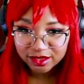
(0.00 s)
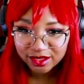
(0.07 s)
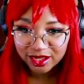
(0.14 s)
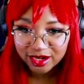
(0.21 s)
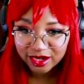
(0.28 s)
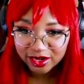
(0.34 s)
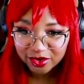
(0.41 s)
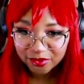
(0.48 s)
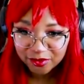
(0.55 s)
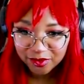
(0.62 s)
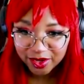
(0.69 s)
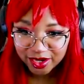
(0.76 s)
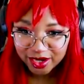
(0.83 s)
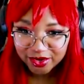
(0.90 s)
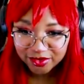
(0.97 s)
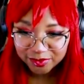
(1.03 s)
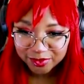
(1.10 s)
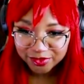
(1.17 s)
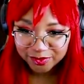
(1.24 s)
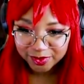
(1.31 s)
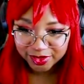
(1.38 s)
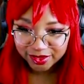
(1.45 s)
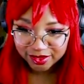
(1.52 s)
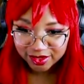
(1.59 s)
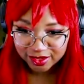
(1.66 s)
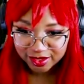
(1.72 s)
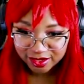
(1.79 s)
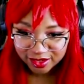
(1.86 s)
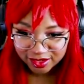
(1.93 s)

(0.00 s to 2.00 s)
I didn't know where I was supposed to be looking.